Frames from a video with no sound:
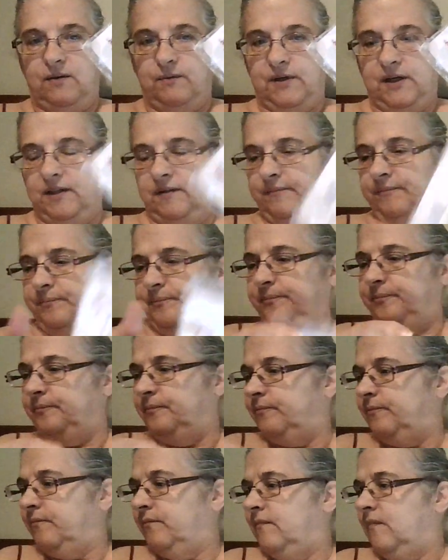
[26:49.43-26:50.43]
one.
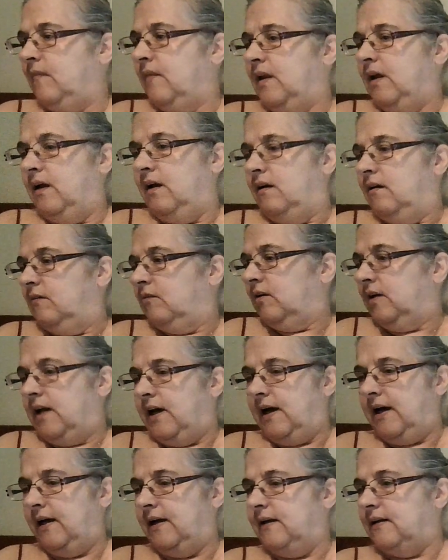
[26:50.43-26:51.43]

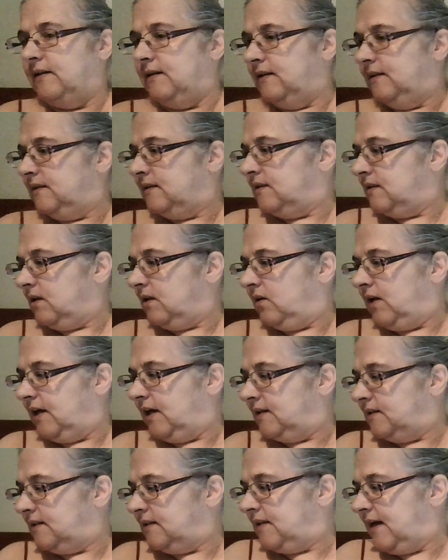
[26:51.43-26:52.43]
Okay, so
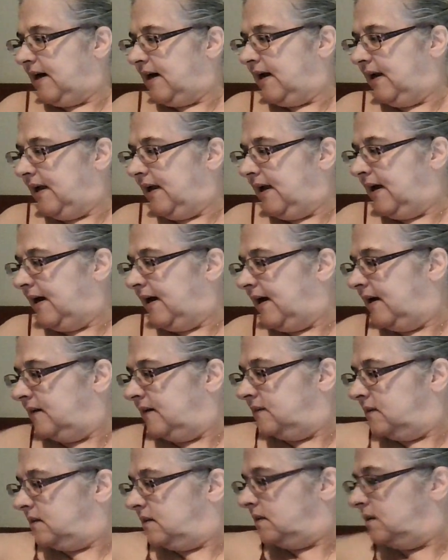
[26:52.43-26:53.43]
that's that,
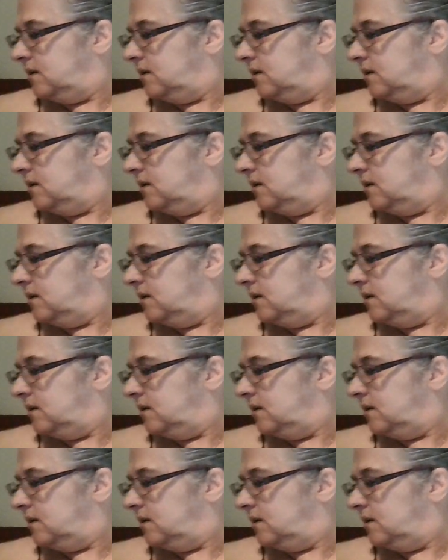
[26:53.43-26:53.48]
and,